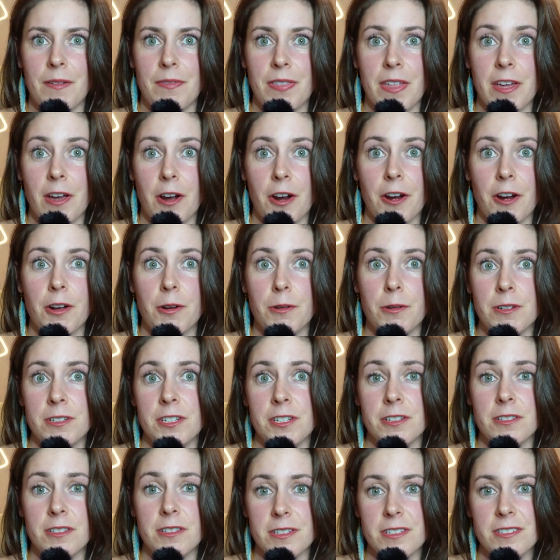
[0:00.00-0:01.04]
if they aren't going
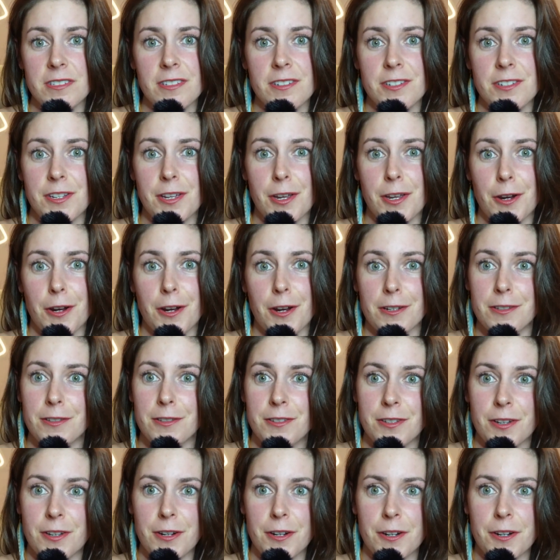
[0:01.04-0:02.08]
to listen to your
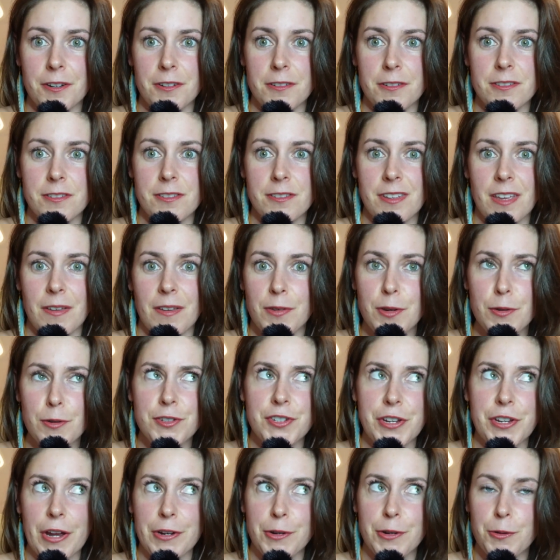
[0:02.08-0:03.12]
concerns. If you
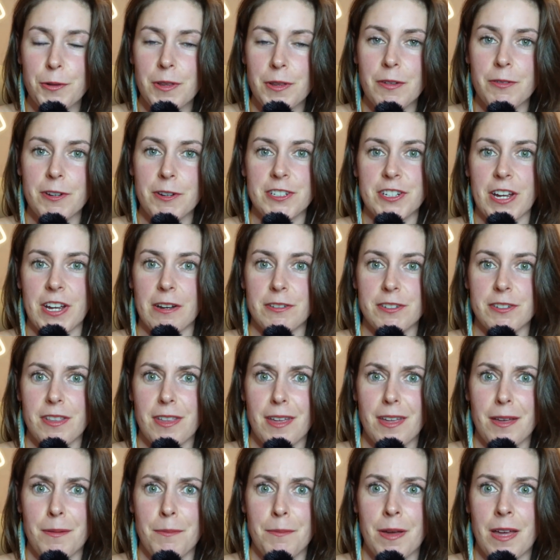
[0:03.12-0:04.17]
genuinely reach out to
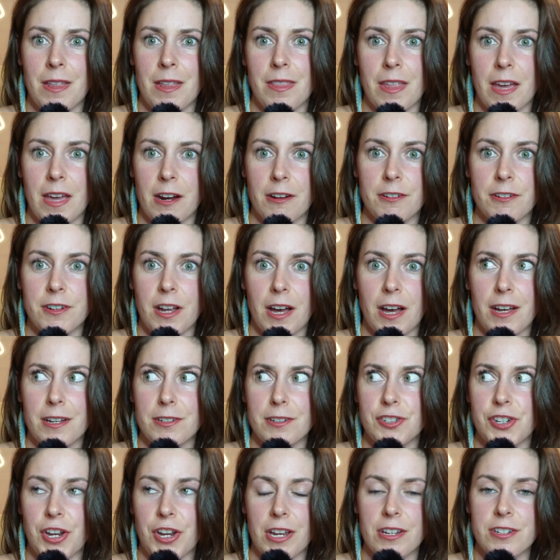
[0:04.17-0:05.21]
them and they're
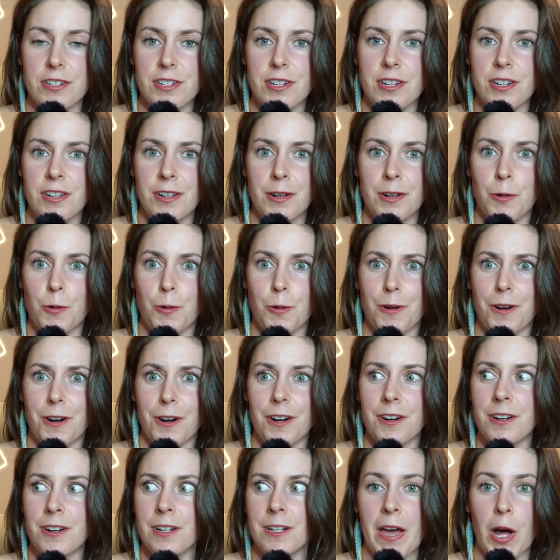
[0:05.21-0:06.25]
not changing
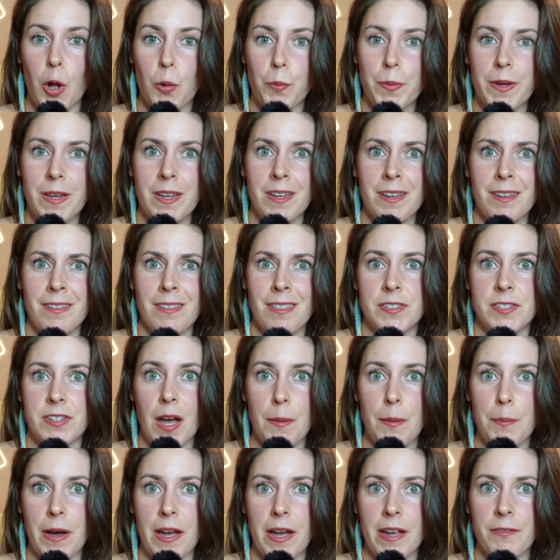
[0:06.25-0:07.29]
or helping,
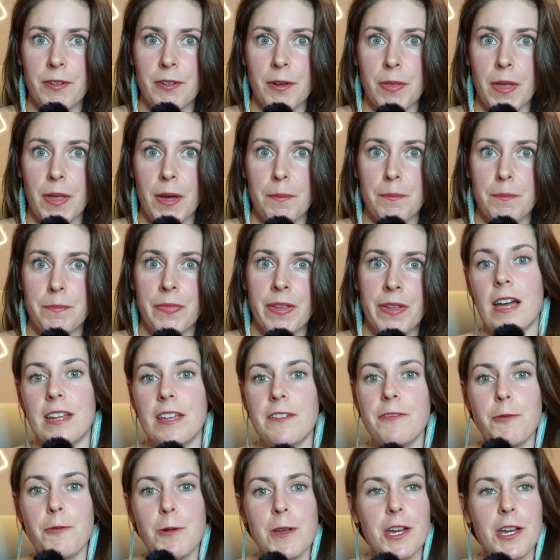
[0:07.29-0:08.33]
stop buying from them. And
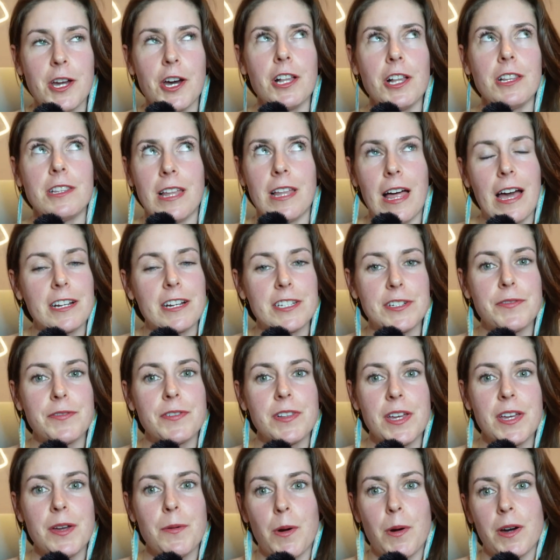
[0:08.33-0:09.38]
if we
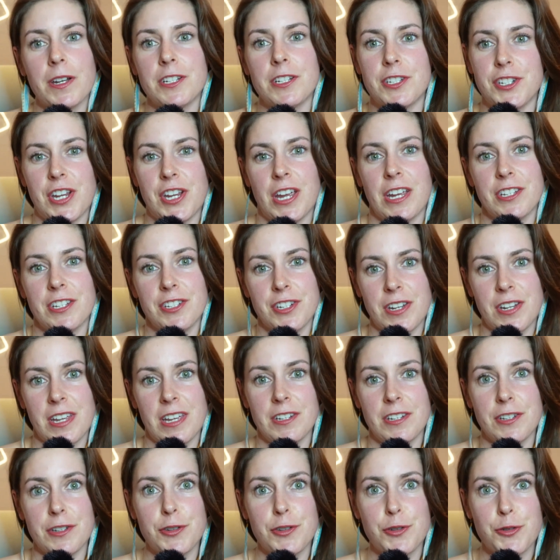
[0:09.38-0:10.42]
collectively want to change an
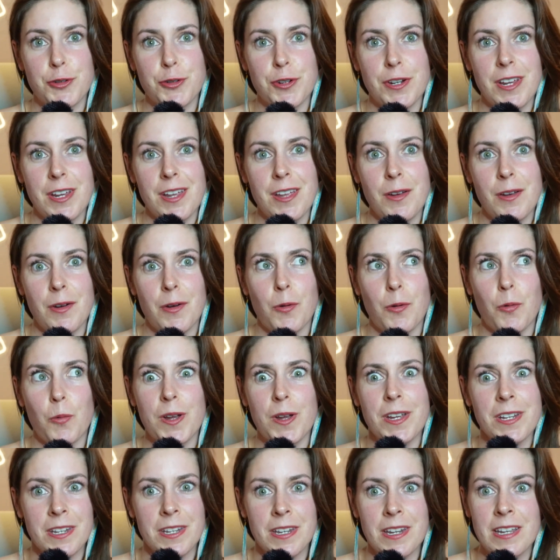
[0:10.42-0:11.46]
industry,
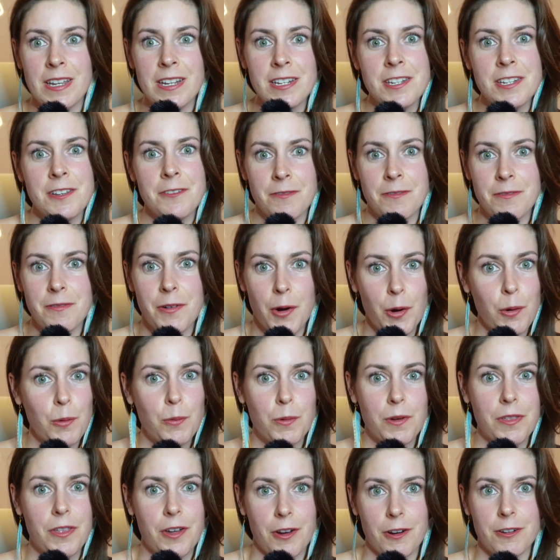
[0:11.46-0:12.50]
we need to vote
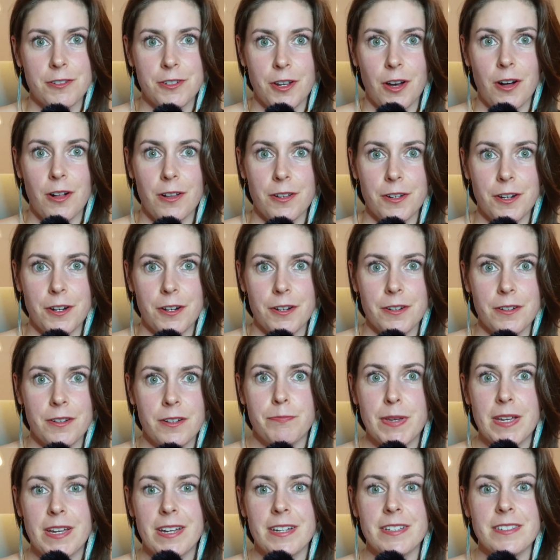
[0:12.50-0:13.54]
with our dollar.
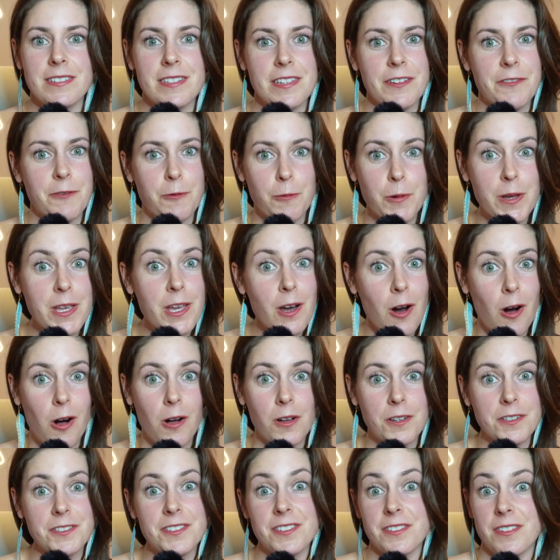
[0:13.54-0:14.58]
Because if we
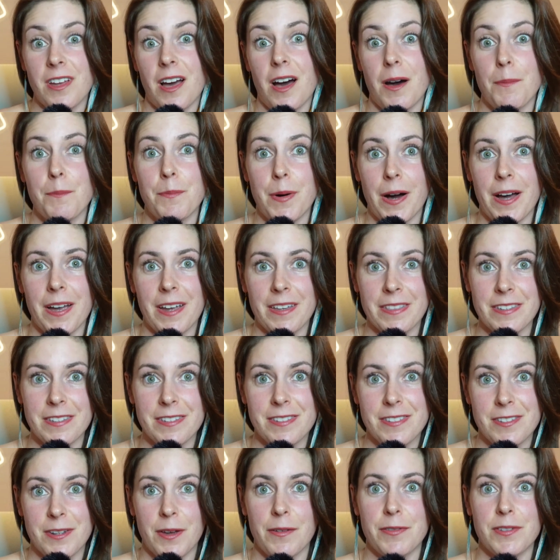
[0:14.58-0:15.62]
all stop buying this
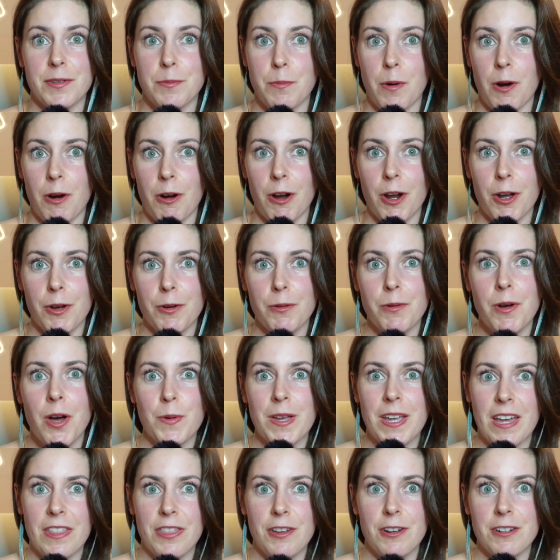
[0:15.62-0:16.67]
stuff tomorrow, we
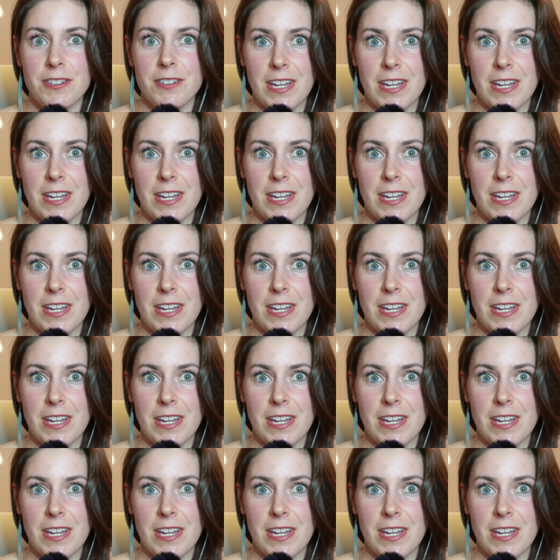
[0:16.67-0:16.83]
get their